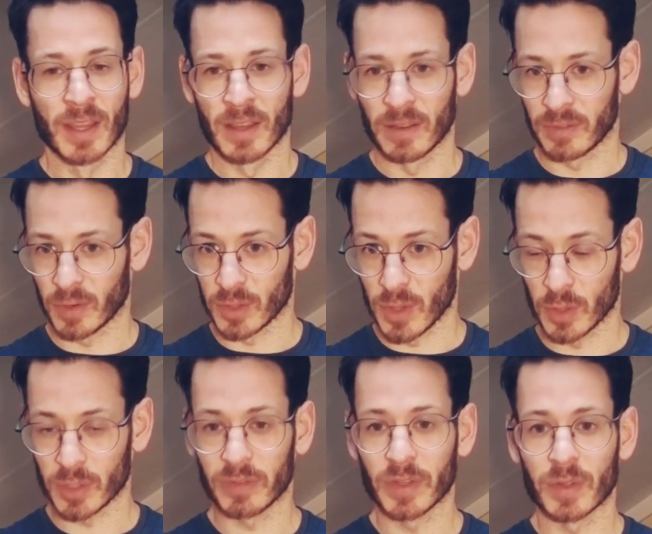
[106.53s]
For
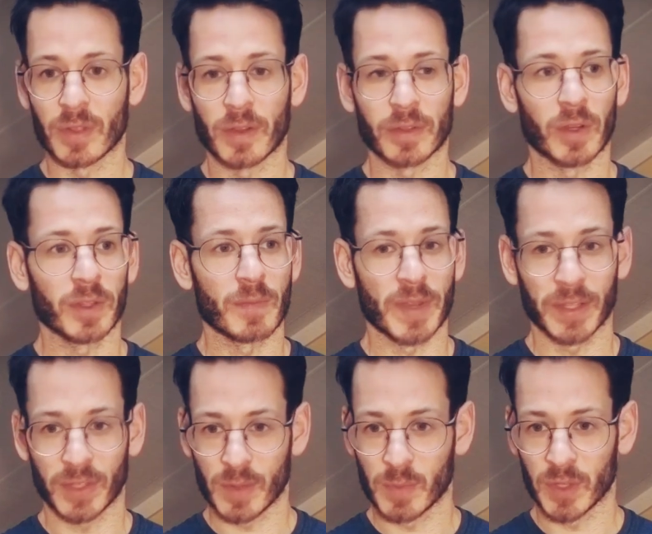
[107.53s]
those of you who don't know, the
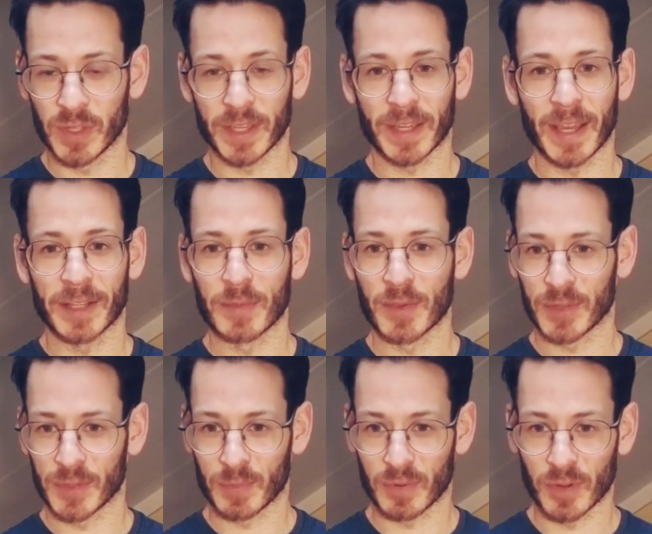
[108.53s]
Medicine Music Academy
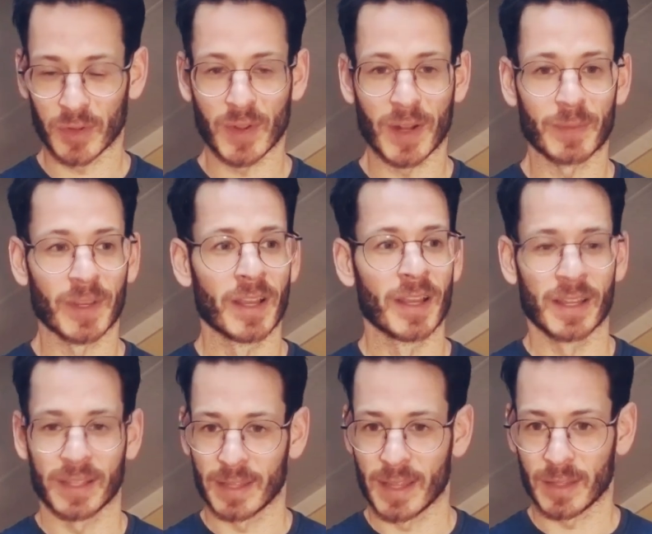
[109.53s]
was a program
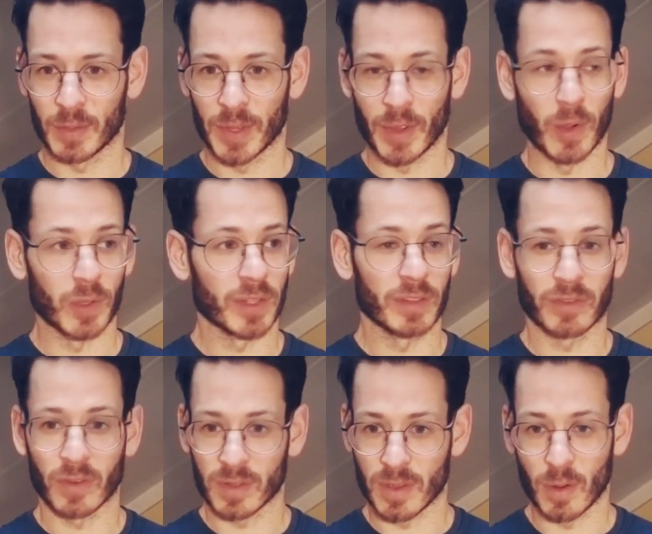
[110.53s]
that we hosted
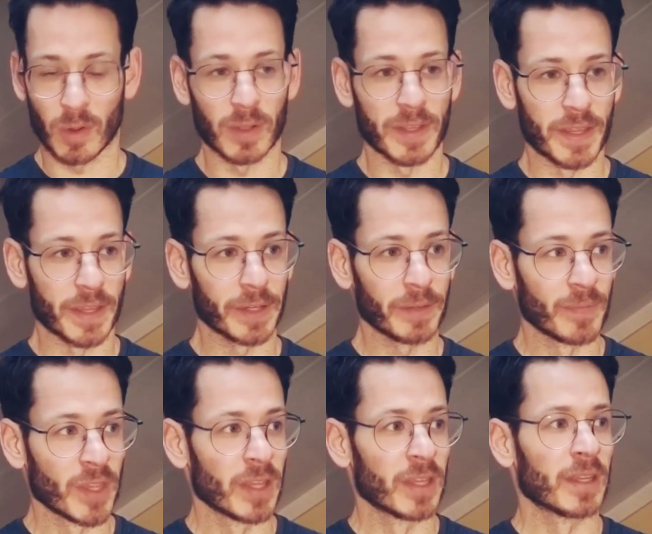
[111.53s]
for the whole year,
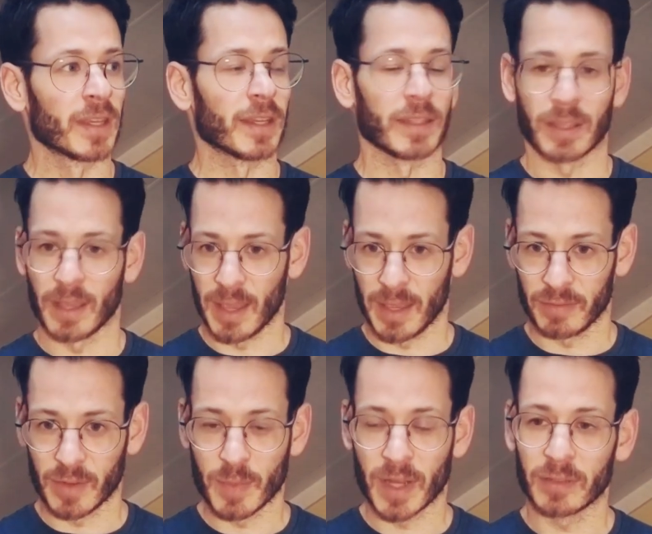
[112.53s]
and
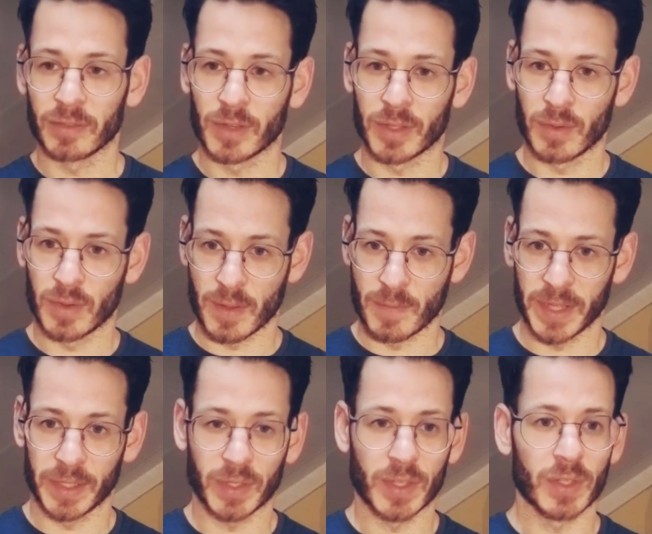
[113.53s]
every month we took a
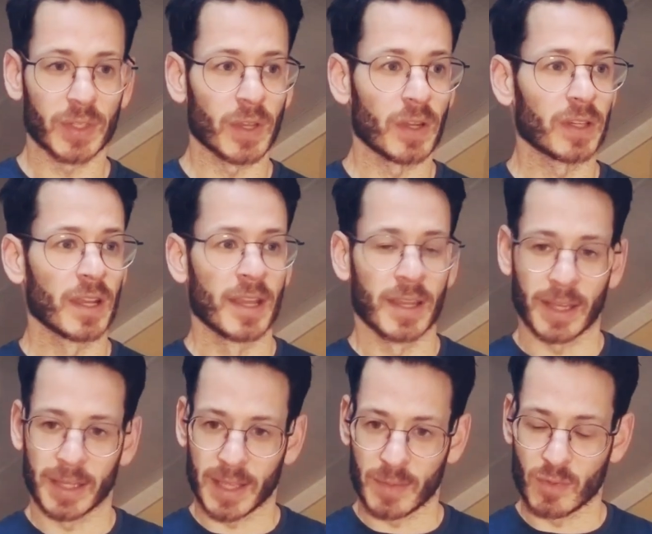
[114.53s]
medicine song
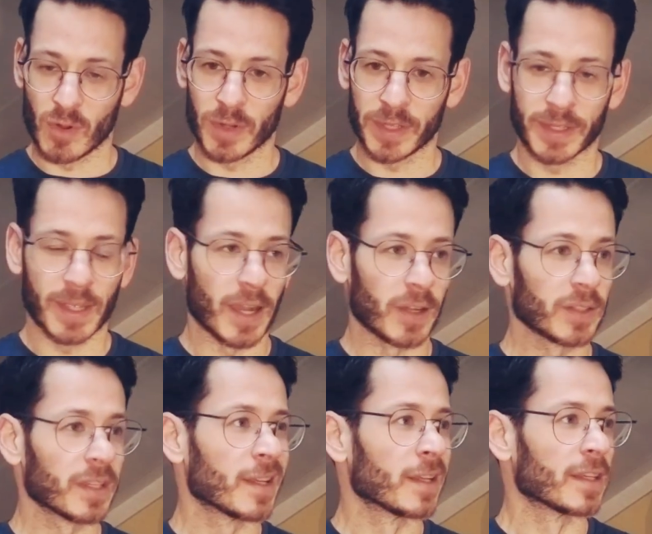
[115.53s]
and I broke it
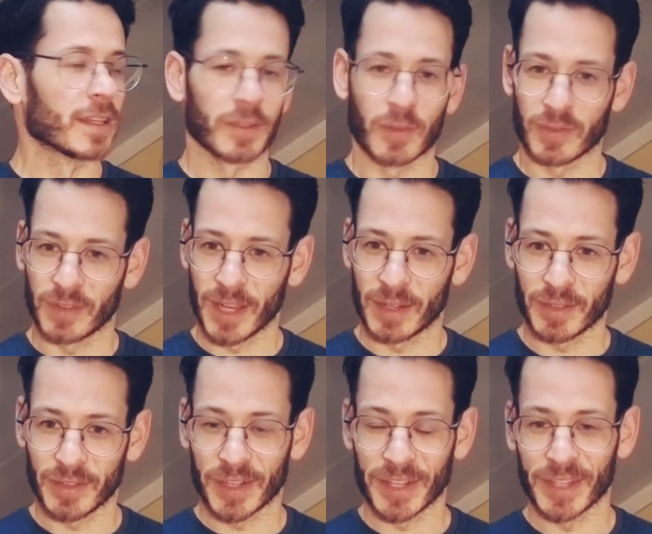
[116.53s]
down into
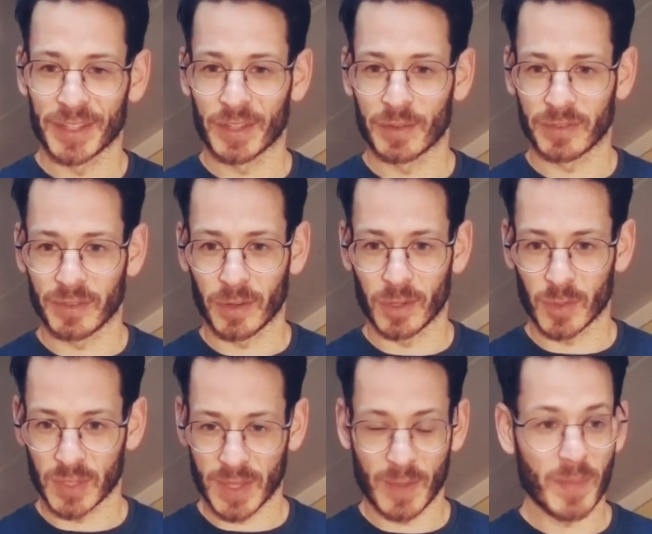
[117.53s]
very, very easy to follow
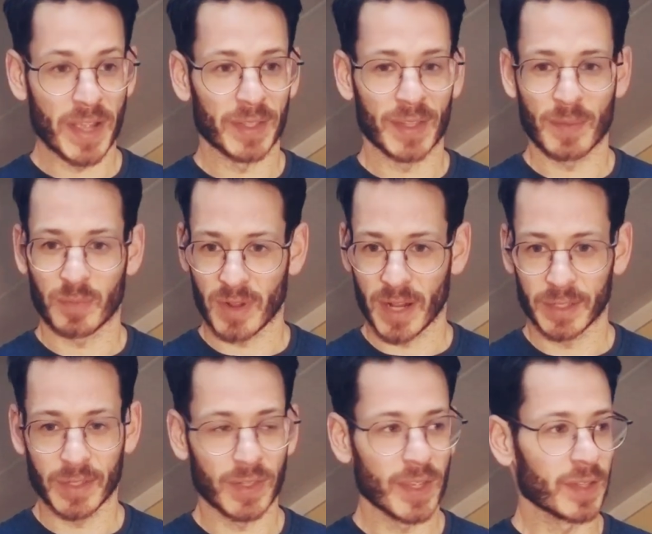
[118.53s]
step-by-step
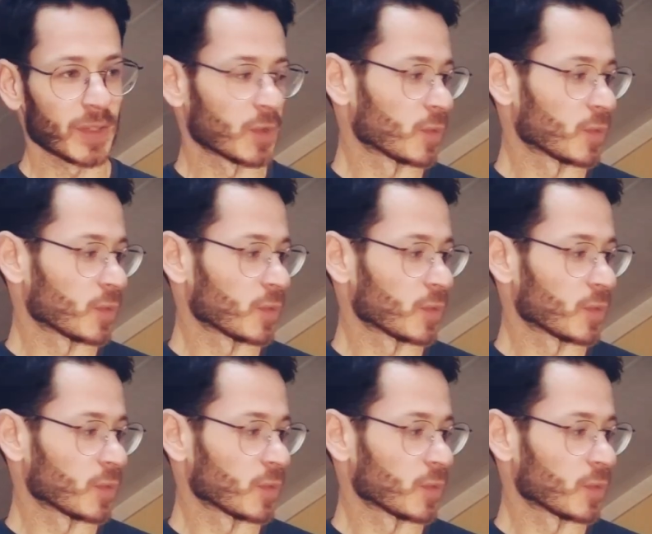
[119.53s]
practices to